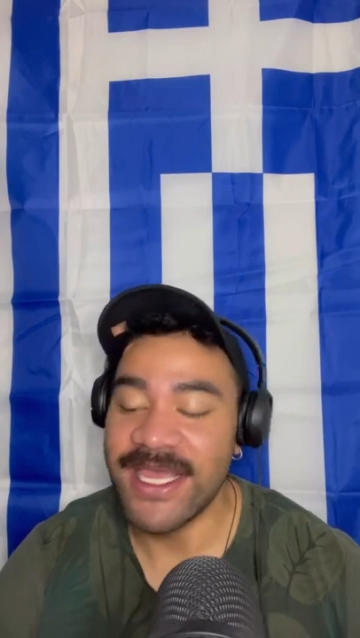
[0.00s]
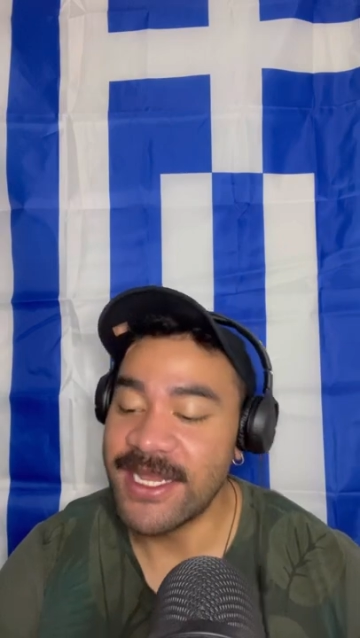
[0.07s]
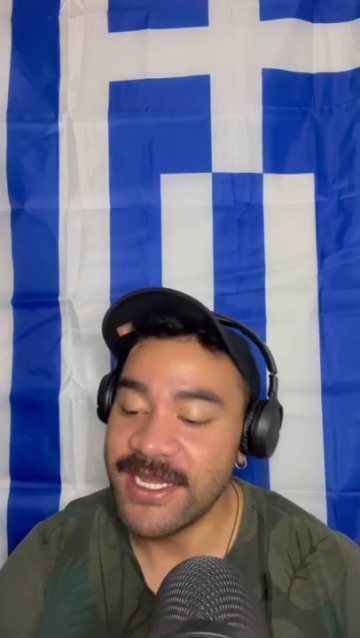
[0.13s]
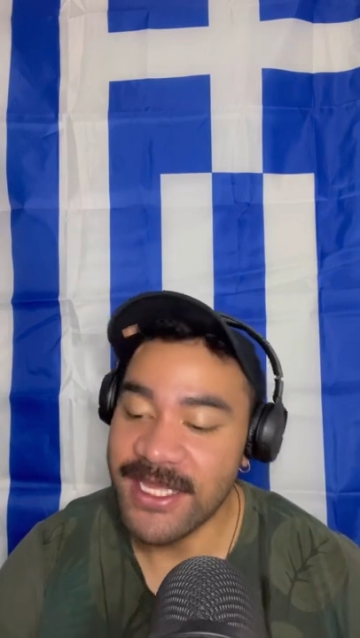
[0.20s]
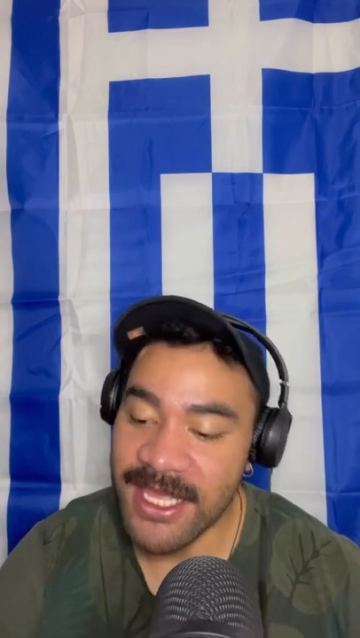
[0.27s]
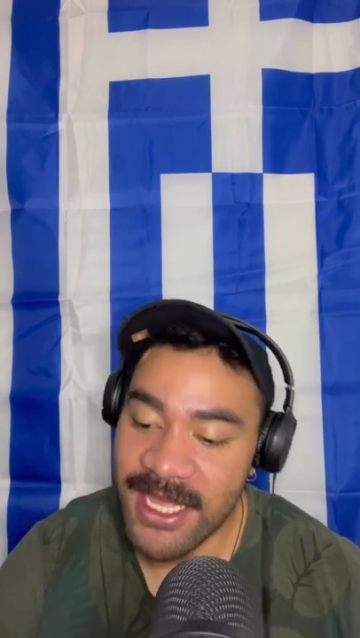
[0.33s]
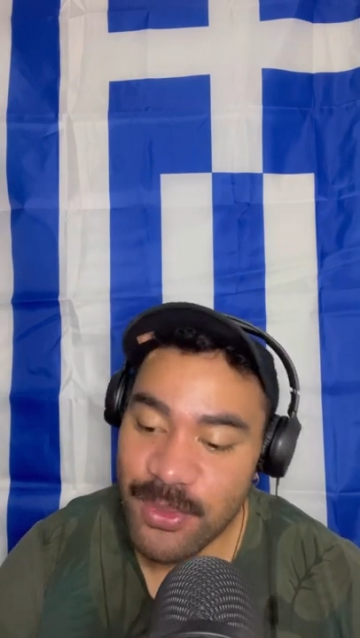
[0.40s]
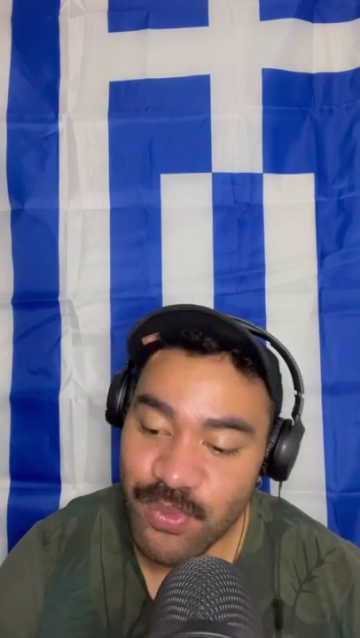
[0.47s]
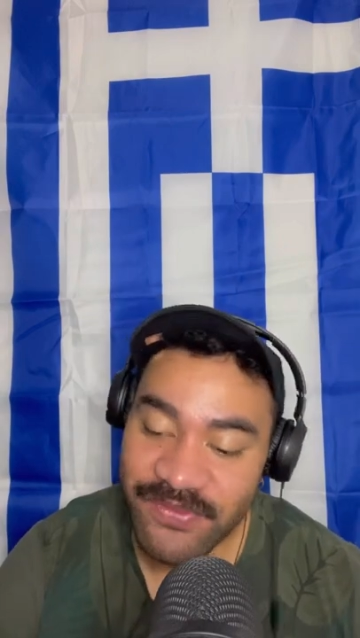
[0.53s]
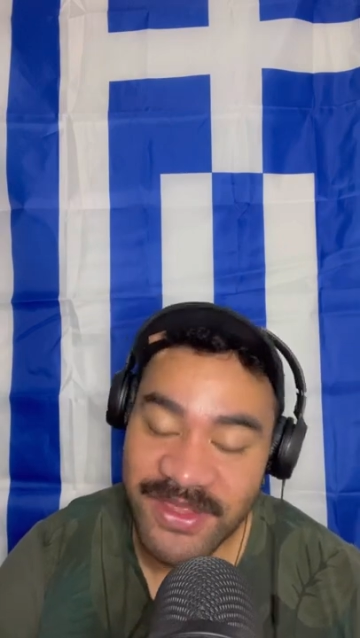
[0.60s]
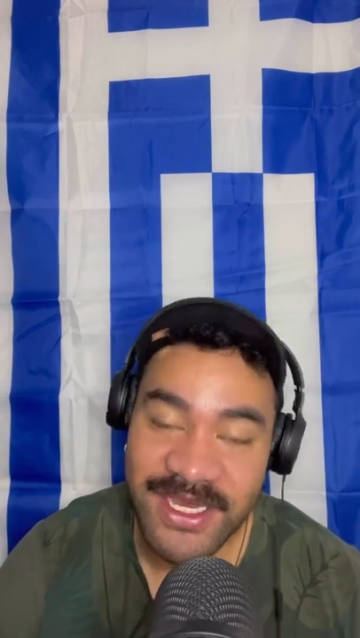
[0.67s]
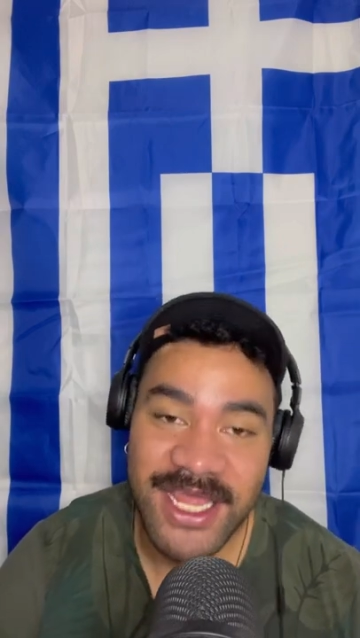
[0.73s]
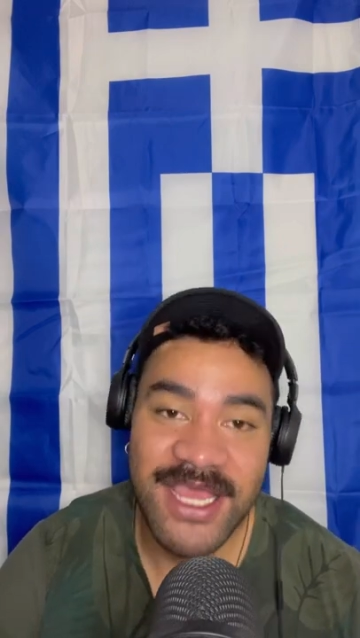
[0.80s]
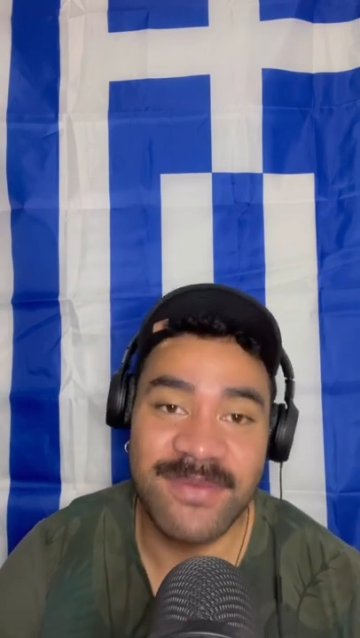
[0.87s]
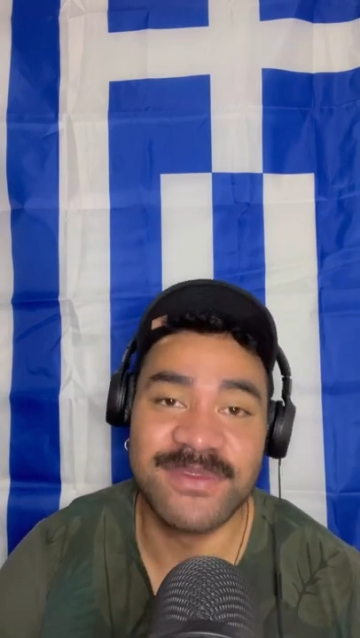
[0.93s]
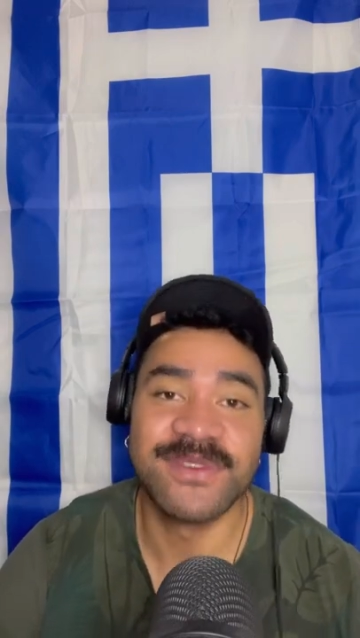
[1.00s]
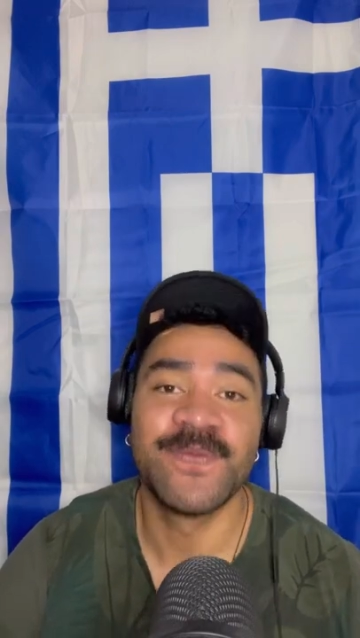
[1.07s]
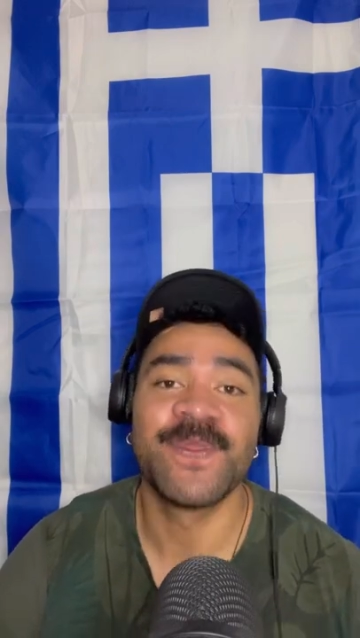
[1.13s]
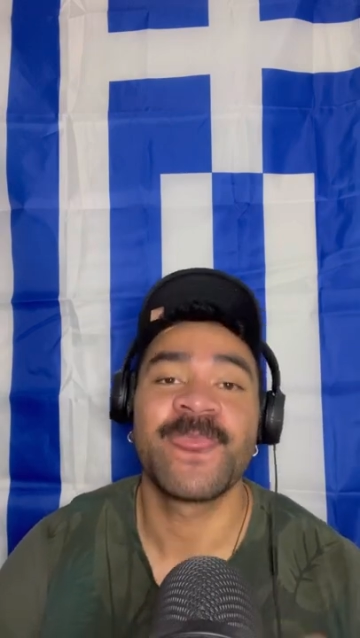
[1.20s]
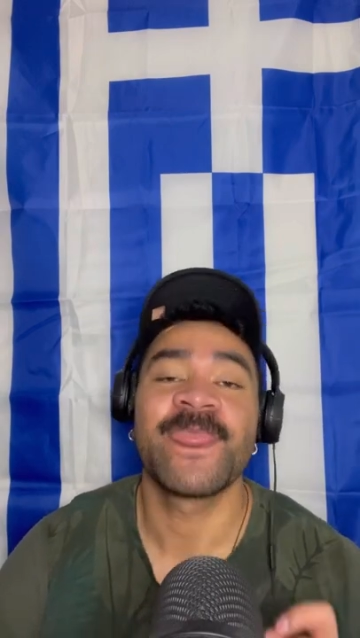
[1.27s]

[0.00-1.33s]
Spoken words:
And again, with the names,